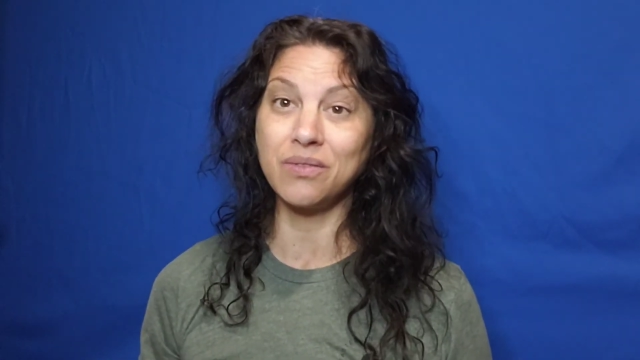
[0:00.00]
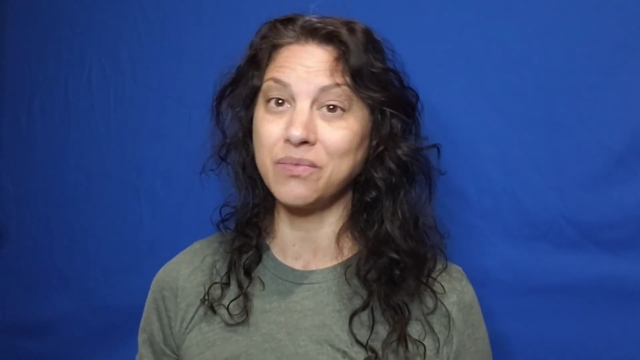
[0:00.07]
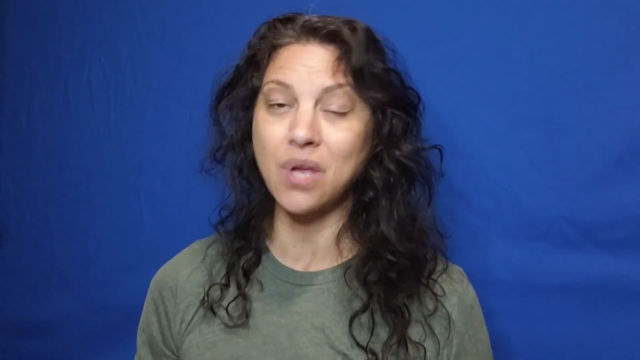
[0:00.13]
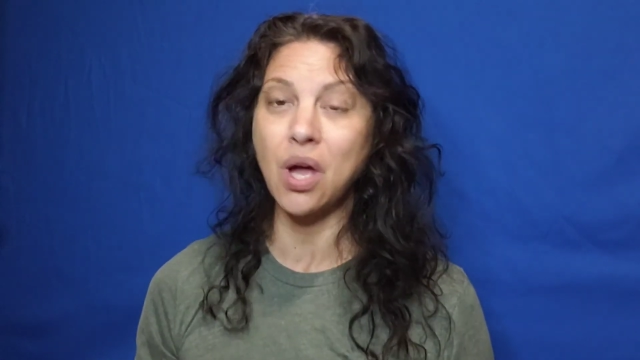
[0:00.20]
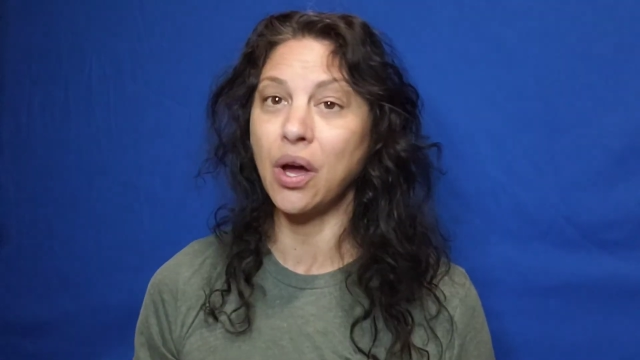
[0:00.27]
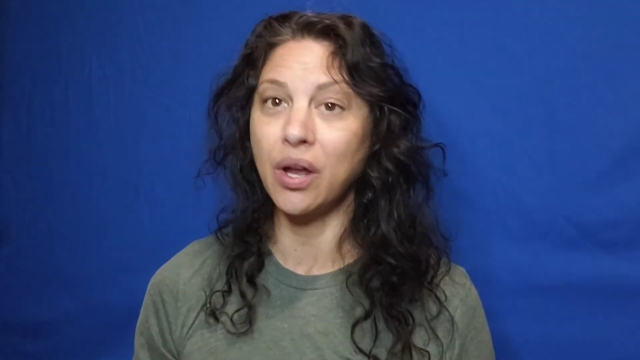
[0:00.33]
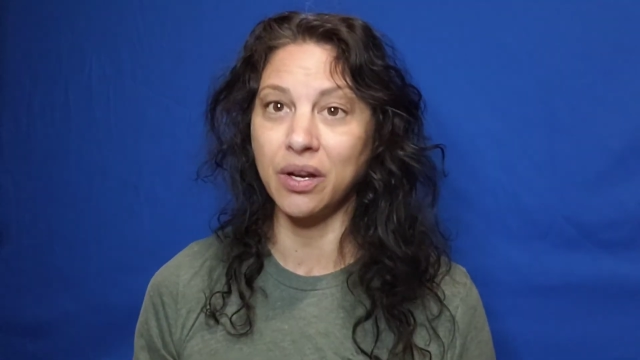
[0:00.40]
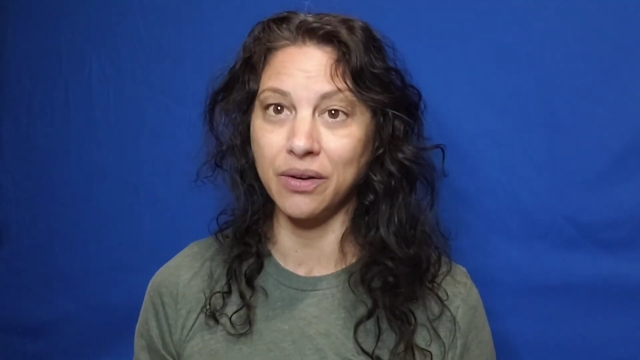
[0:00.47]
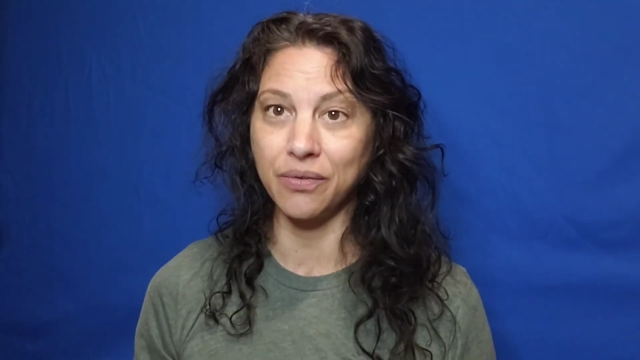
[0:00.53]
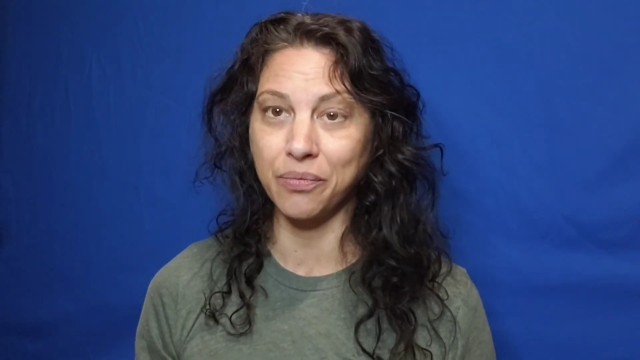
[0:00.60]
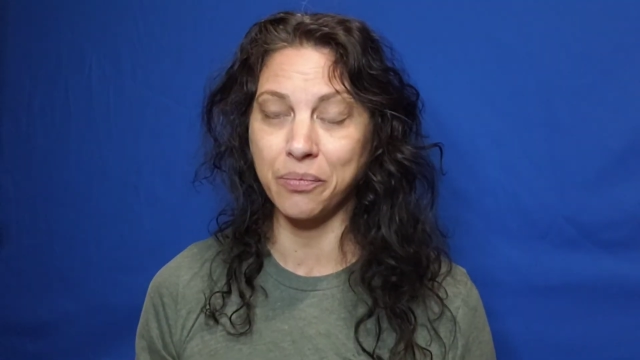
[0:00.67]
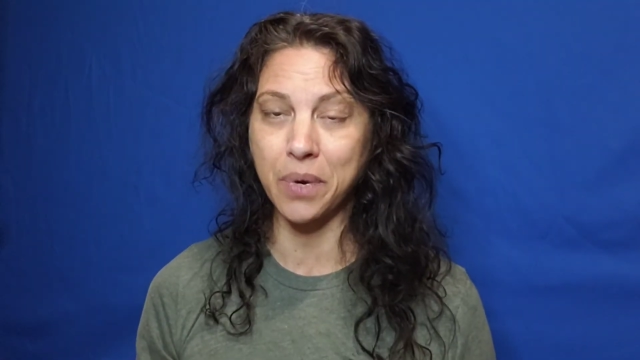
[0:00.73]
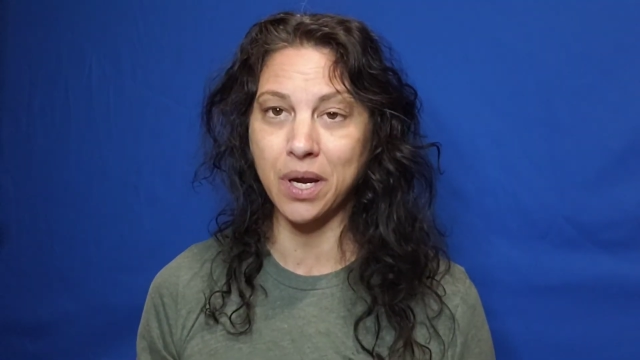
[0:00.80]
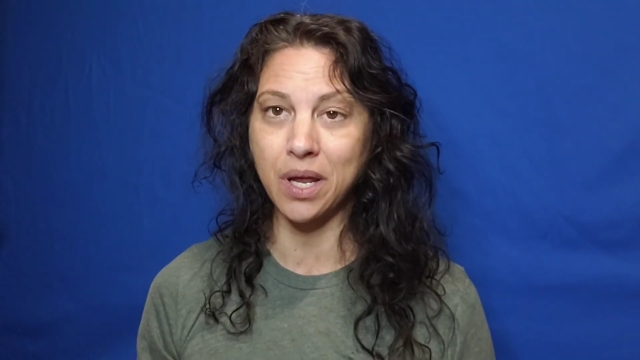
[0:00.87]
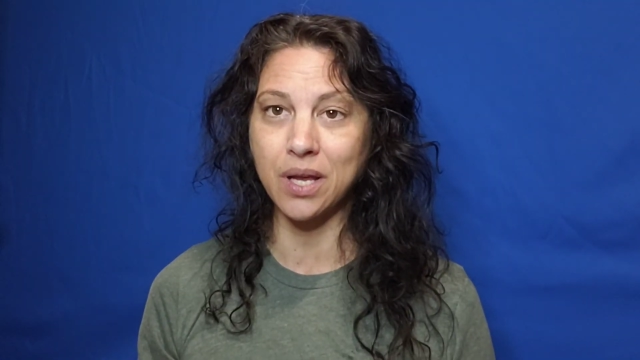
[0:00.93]
ton of
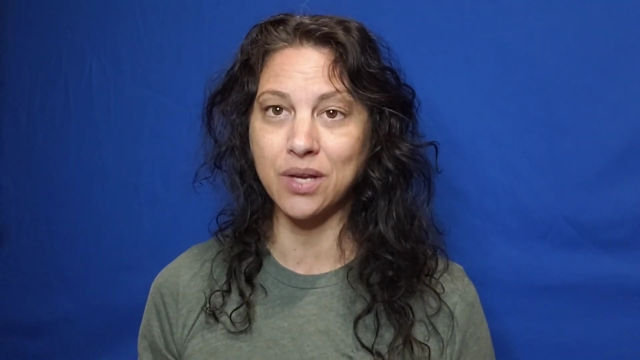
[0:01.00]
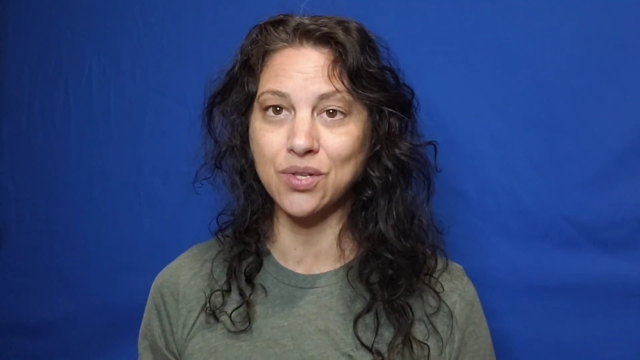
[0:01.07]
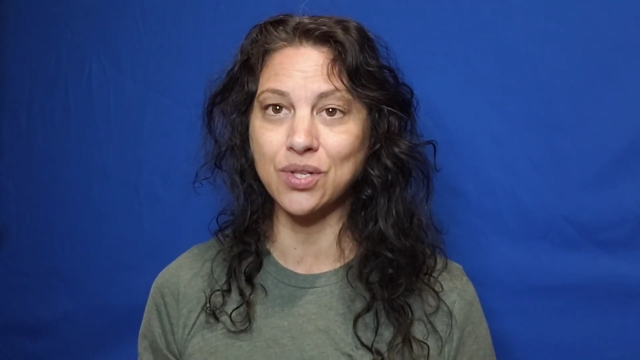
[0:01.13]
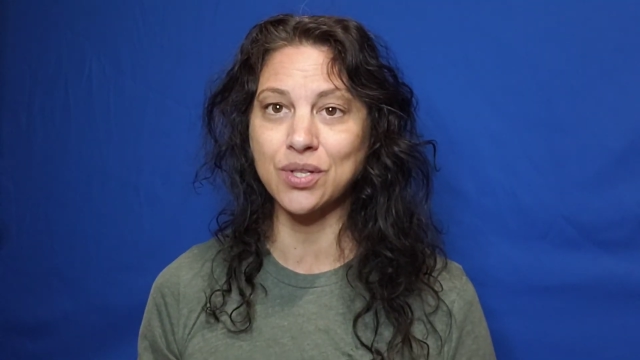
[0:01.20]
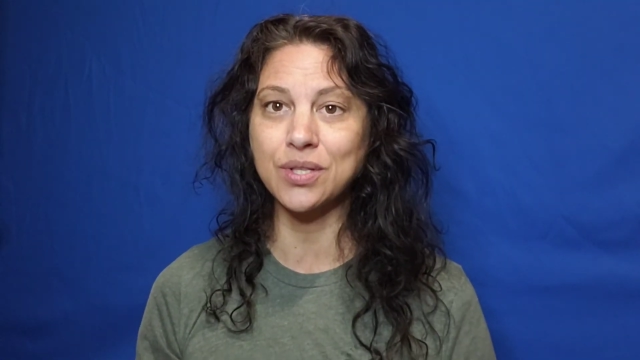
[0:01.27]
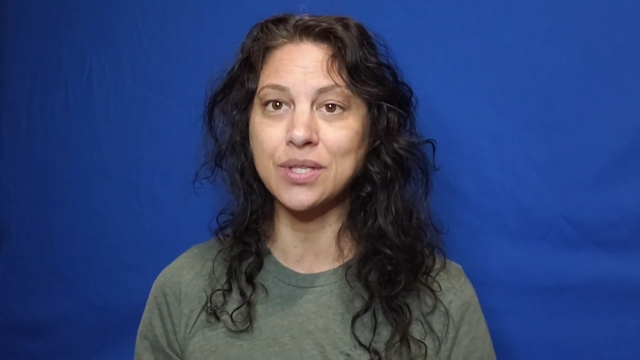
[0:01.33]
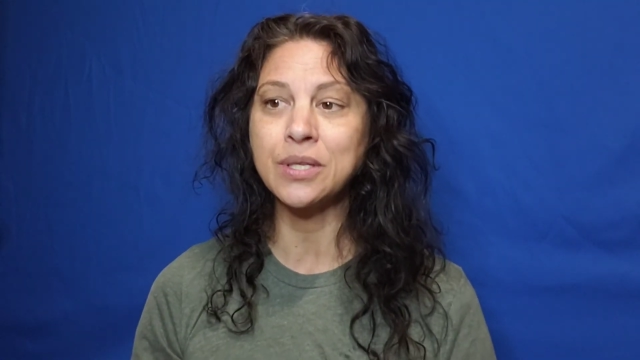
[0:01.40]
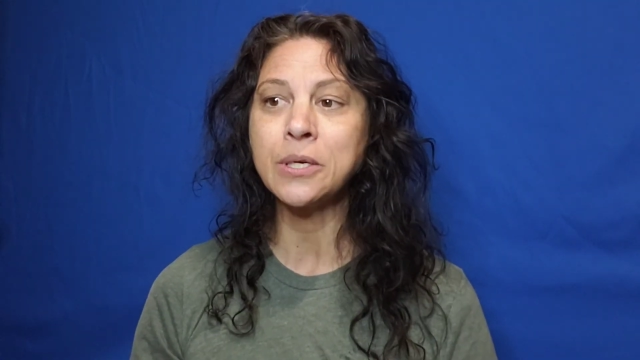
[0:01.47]
different medications.